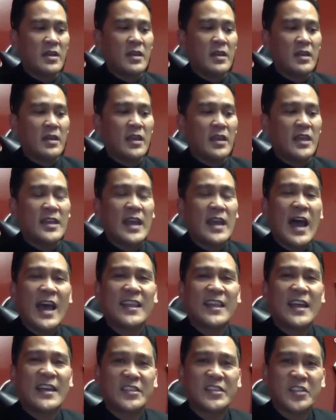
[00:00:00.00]
in
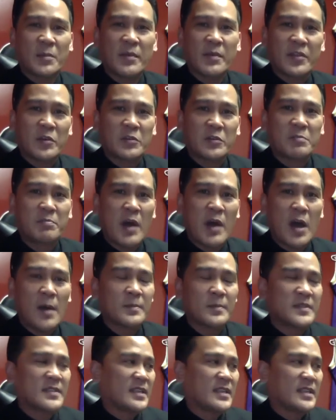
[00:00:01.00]
highlighting some of those
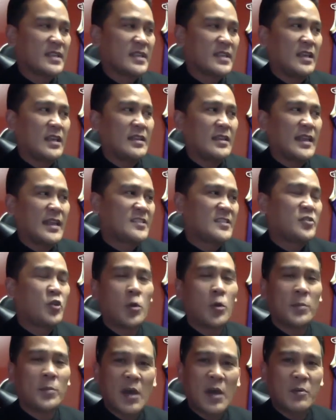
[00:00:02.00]
bumps, that's normally
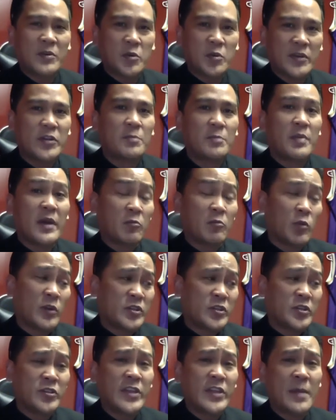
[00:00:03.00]
not what you want to do, but what you're
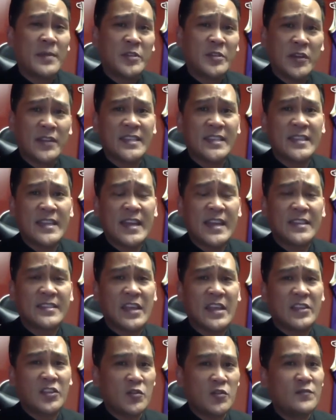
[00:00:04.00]
demonstrating to the state is that
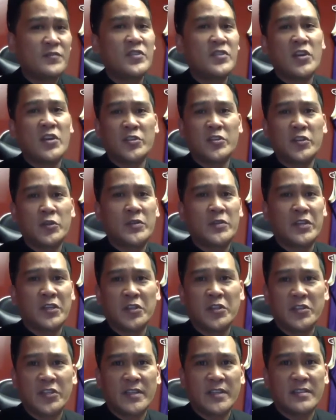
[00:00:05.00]
you've done your due
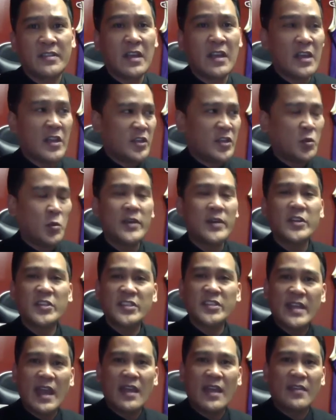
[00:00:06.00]
diligence. You
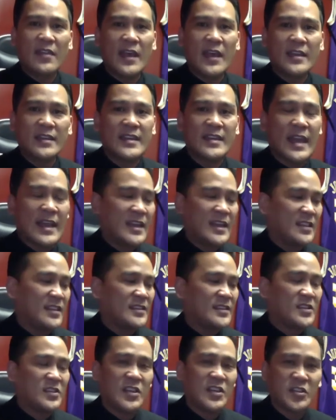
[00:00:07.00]
understand that getting these
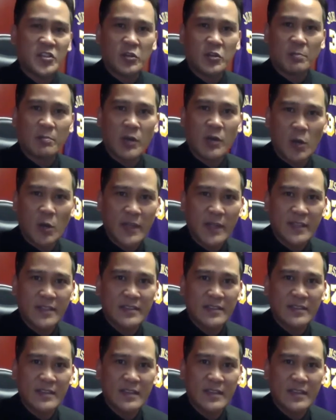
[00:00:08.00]
additional permits